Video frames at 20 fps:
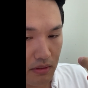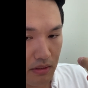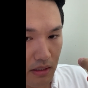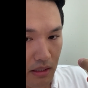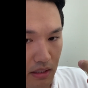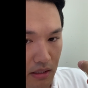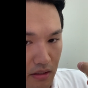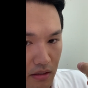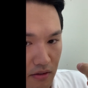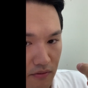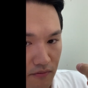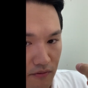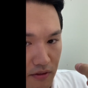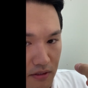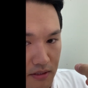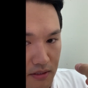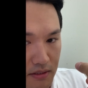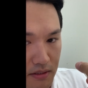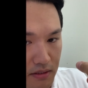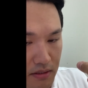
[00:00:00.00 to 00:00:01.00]
and if
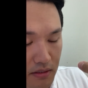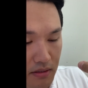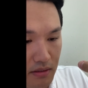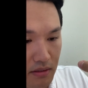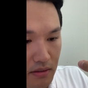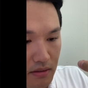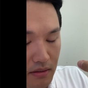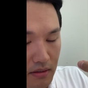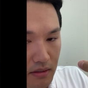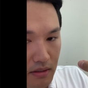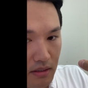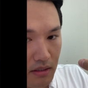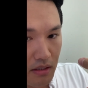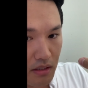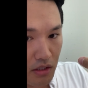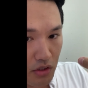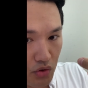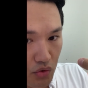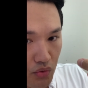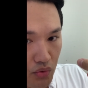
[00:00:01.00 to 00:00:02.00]

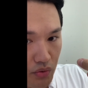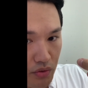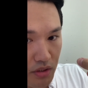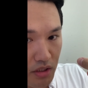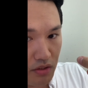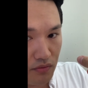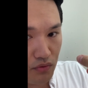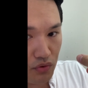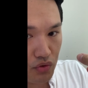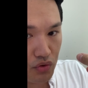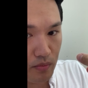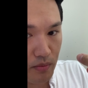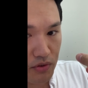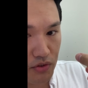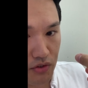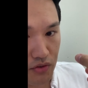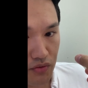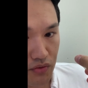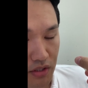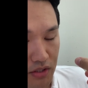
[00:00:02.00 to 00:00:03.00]
it could give you too much
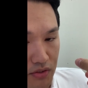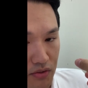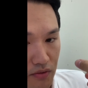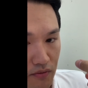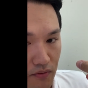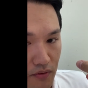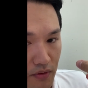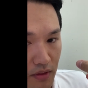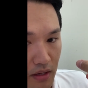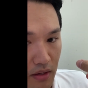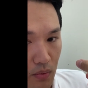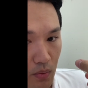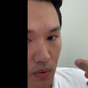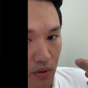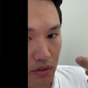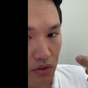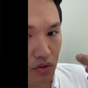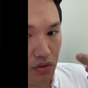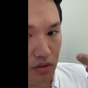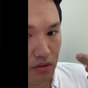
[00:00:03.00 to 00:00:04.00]
stress over there,
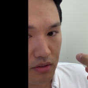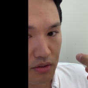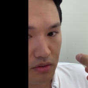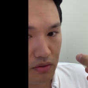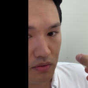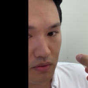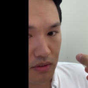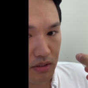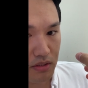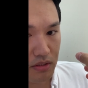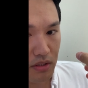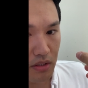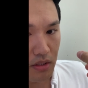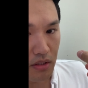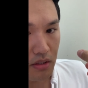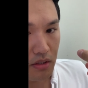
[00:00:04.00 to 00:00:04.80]
what you need to do is